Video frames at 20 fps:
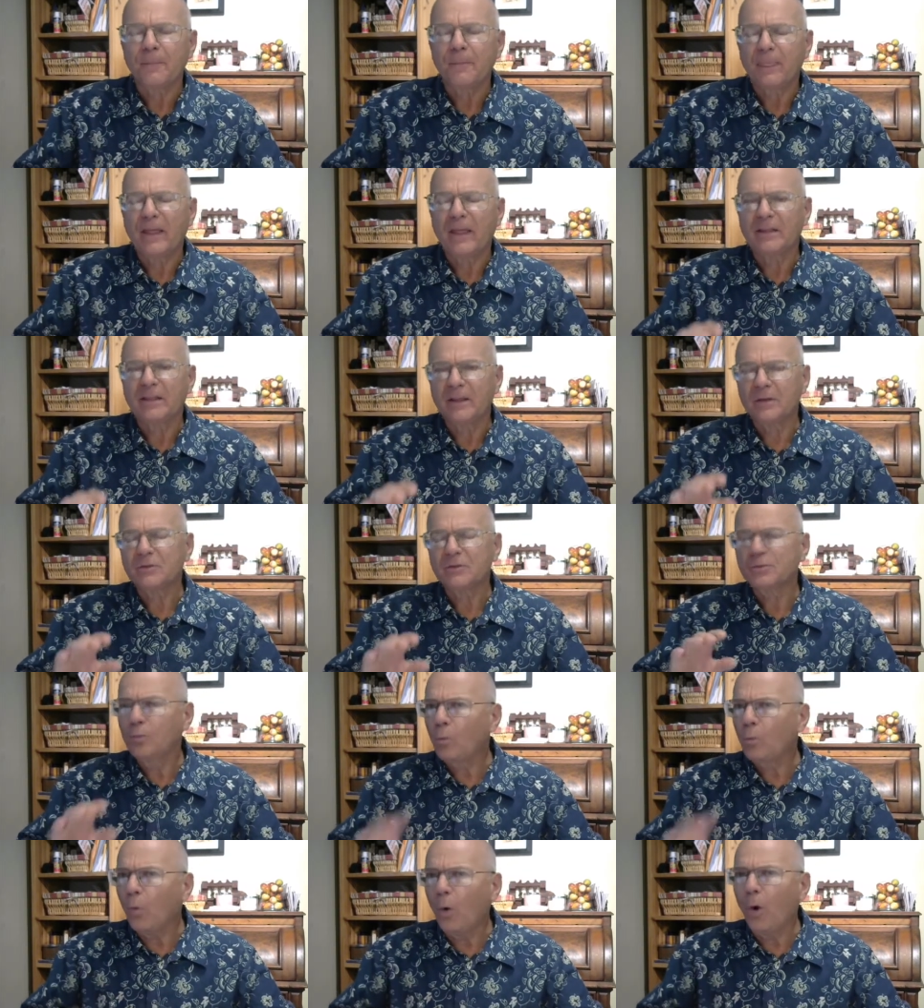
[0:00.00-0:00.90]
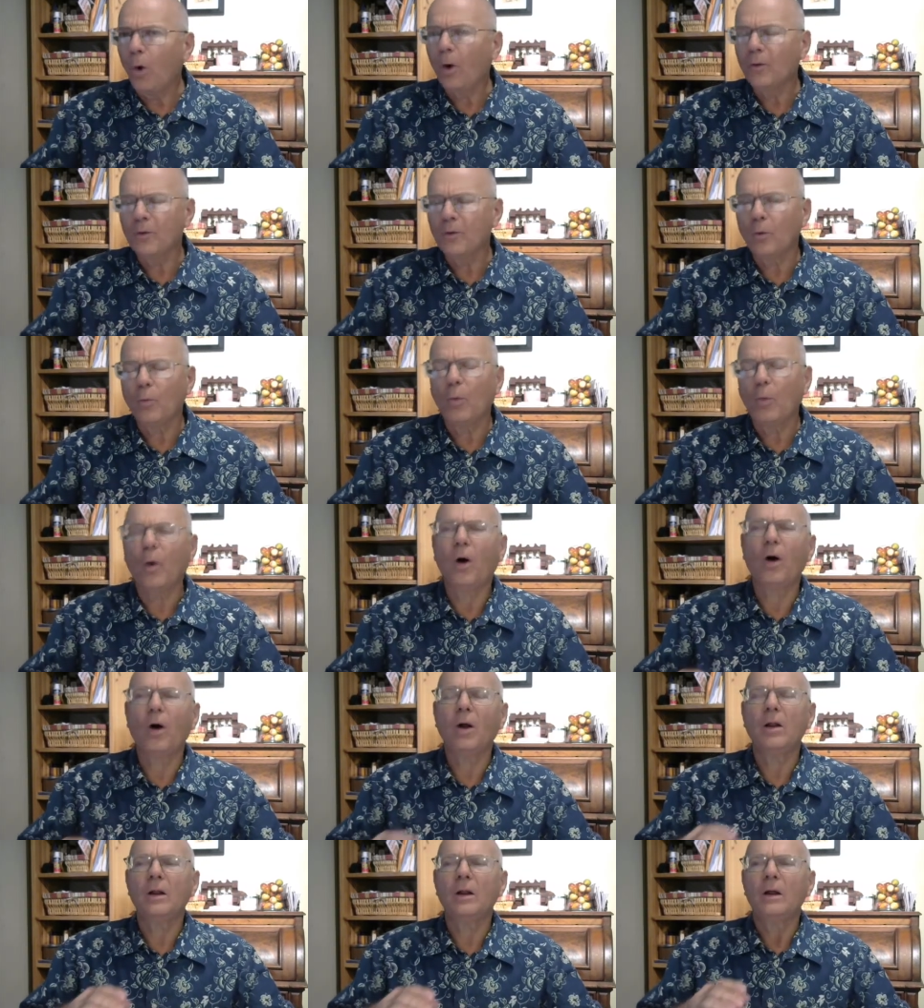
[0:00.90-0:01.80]
that this wall, the
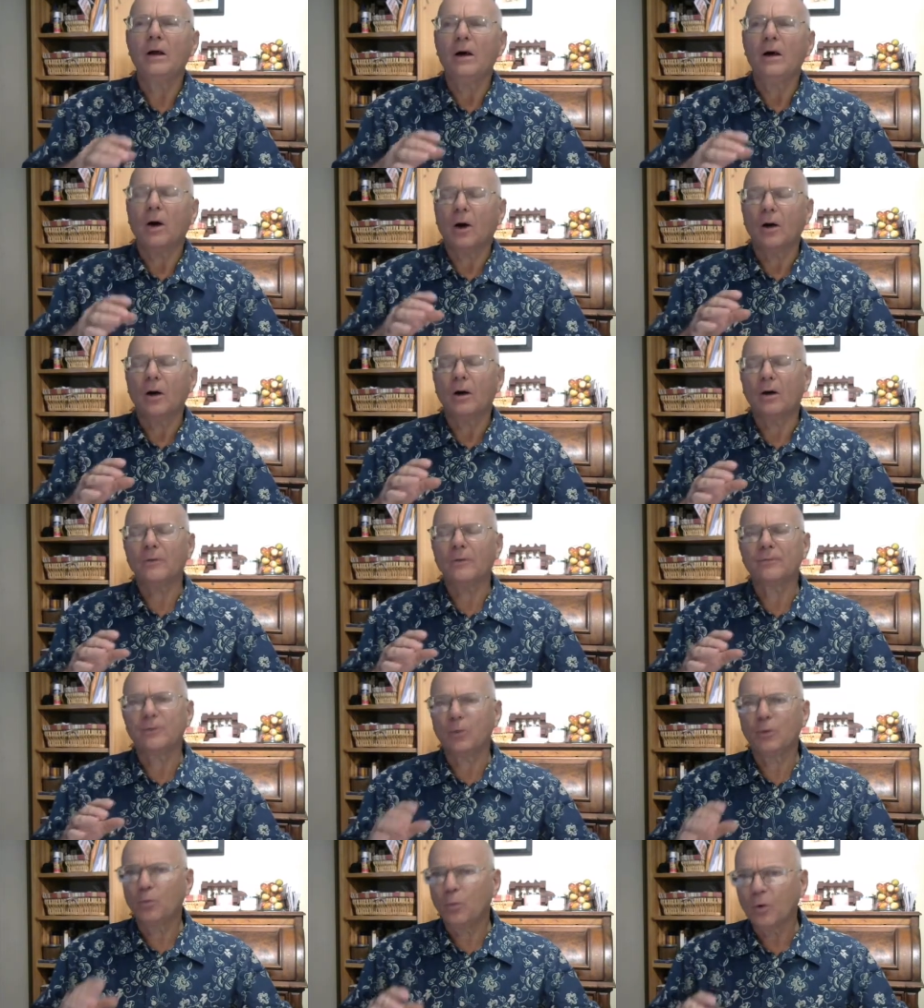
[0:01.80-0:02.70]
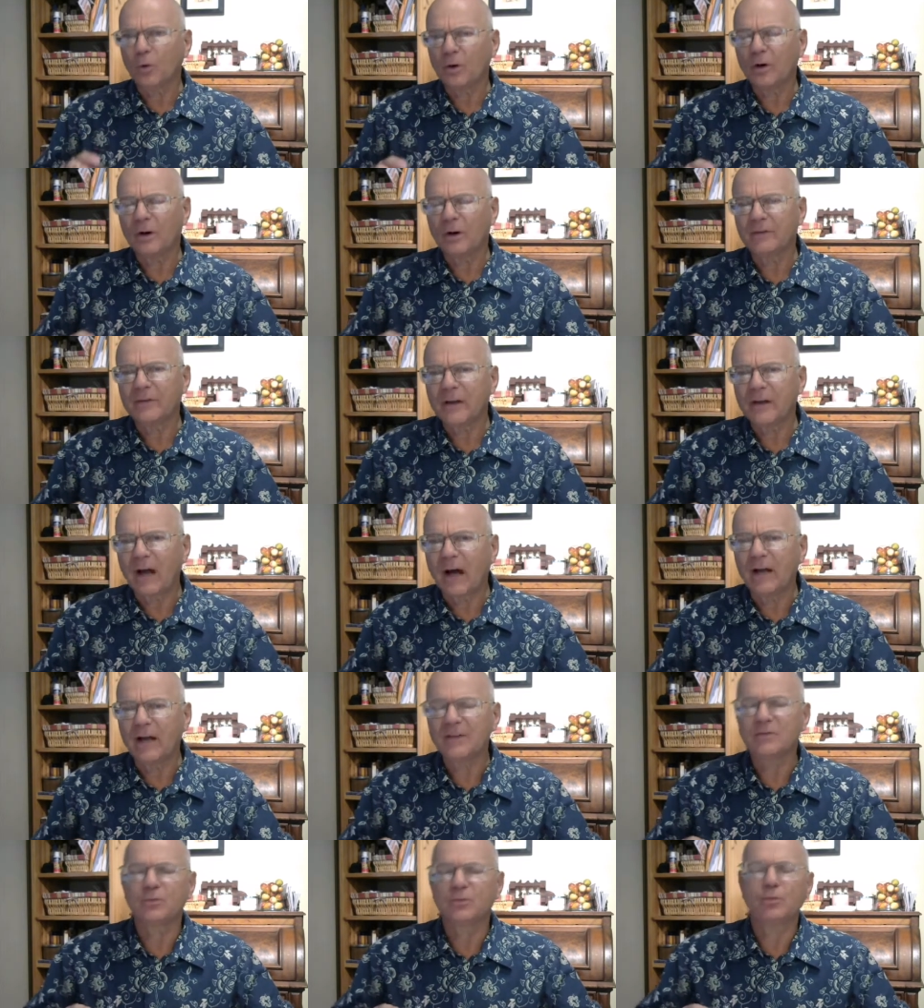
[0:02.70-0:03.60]
wall of the word of
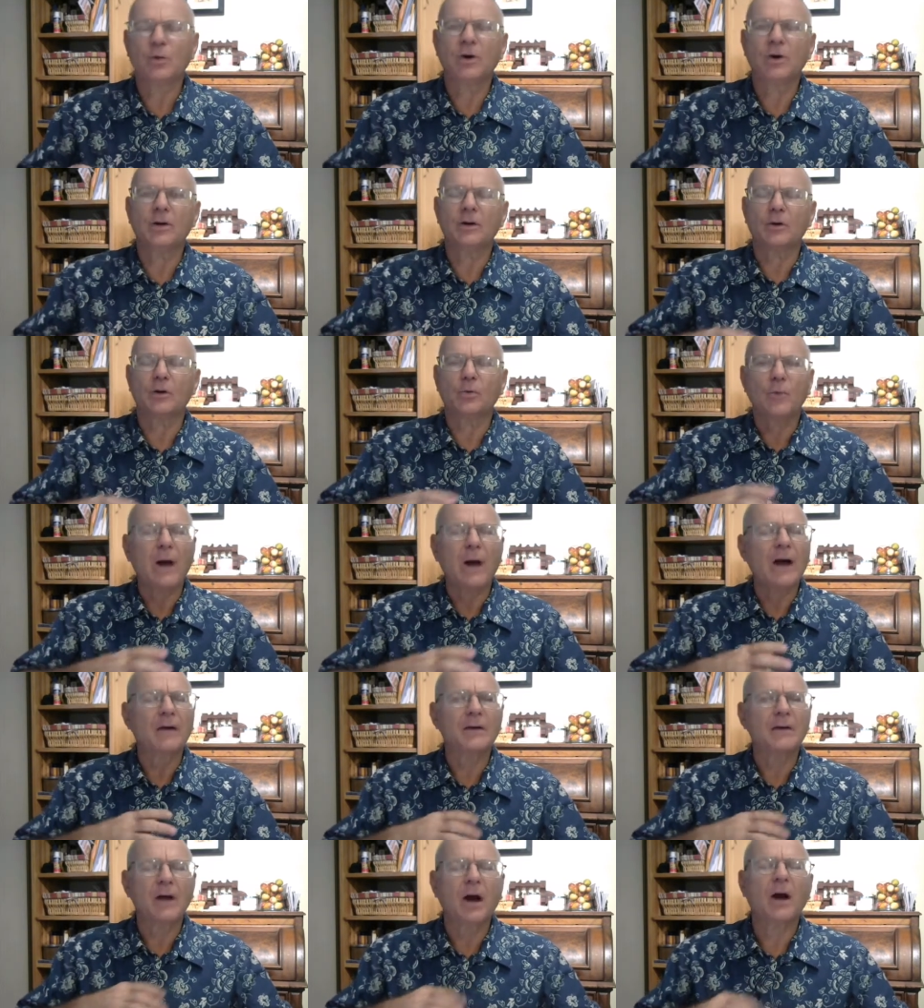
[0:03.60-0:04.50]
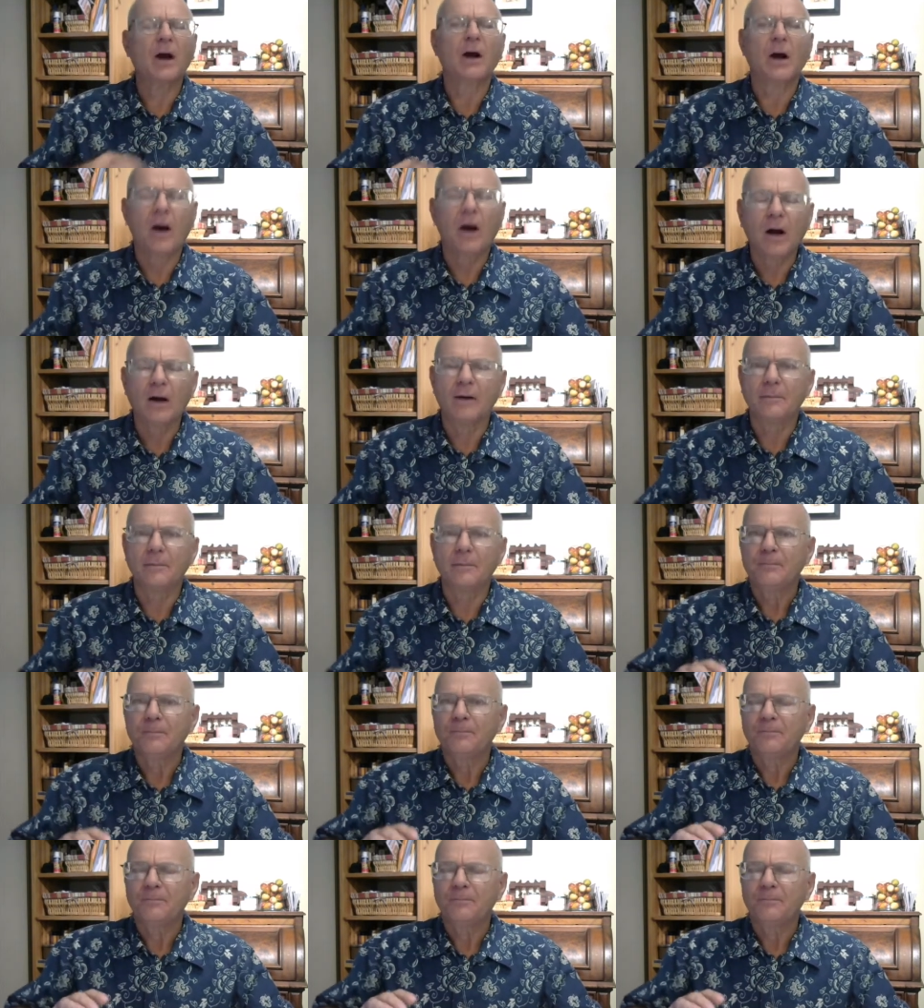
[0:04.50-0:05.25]
God's word around our heart